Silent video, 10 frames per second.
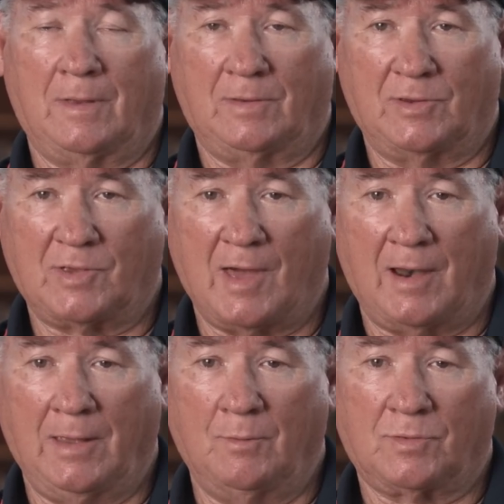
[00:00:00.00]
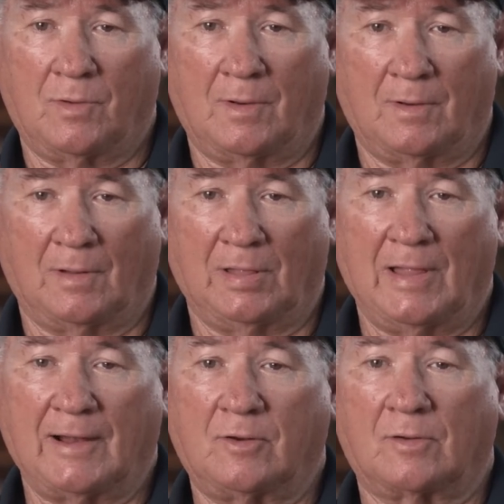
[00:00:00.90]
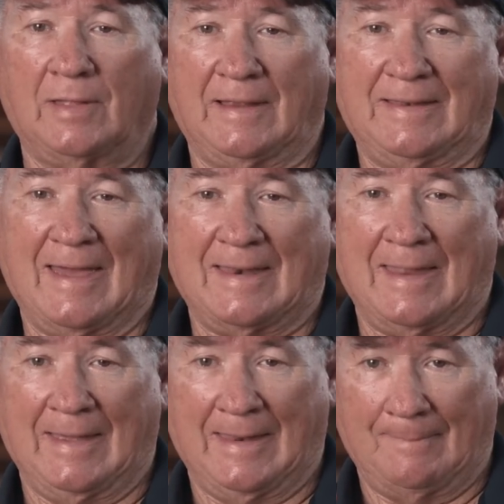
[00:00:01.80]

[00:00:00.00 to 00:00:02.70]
decided he was going to electrically detonate